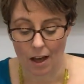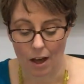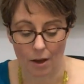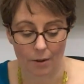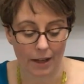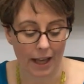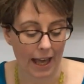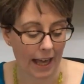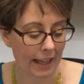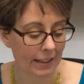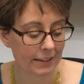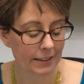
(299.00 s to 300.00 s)

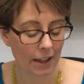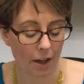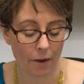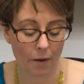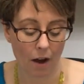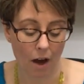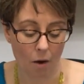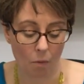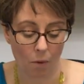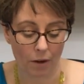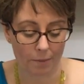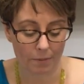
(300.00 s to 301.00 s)
Okay, so
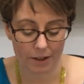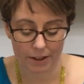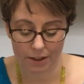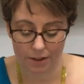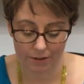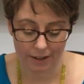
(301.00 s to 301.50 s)
what I'm going to do